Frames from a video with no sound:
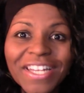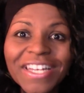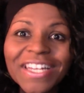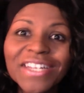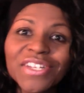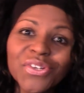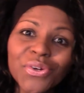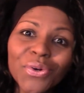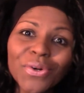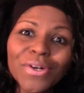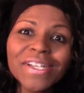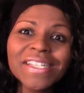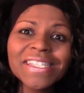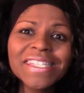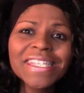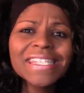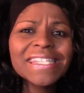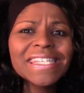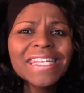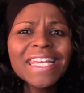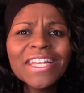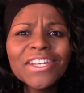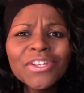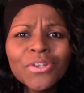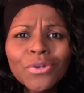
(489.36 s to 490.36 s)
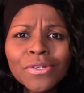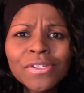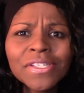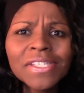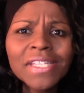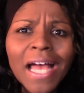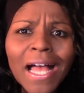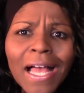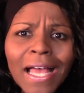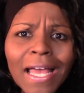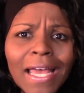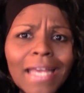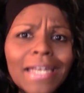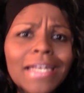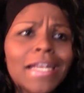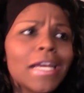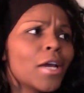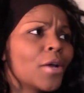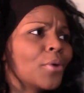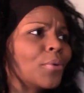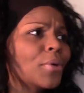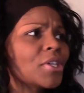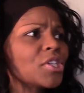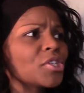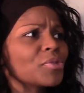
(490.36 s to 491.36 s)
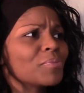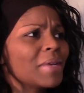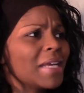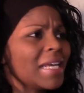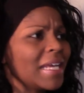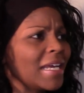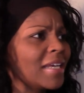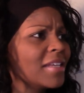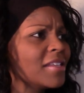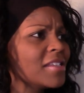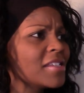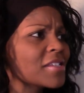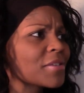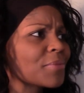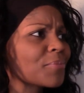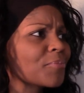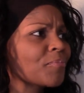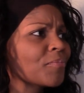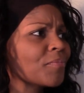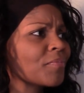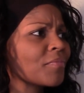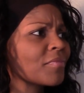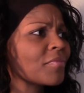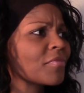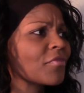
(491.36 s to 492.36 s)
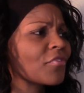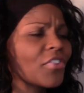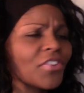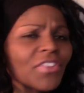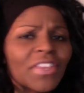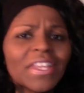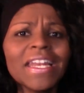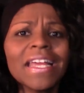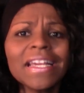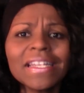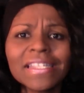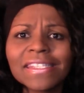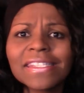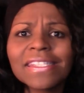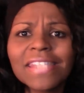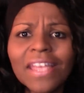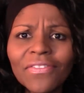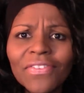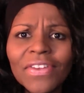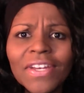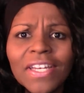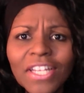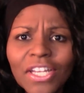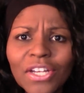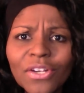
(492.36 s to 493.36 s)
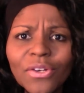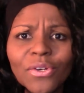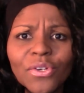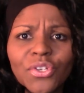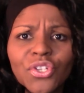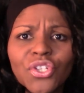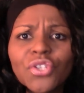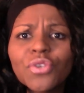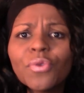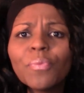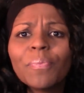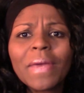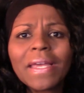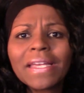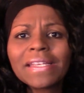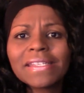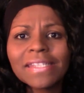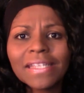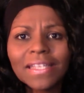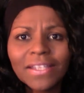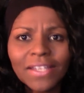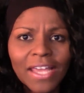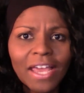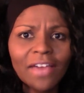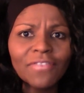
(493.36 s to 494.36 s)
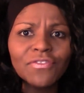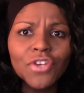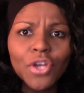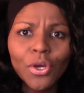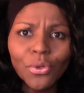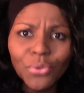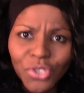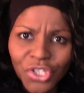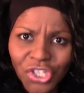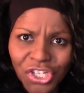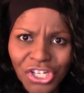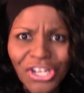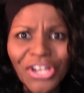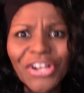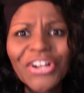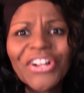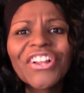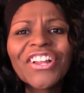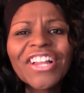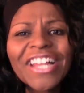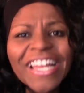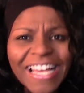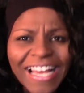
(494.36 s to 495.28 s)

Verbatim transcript: And Taurus, it's in your sign, which means for the next seven years, you basically have no chill,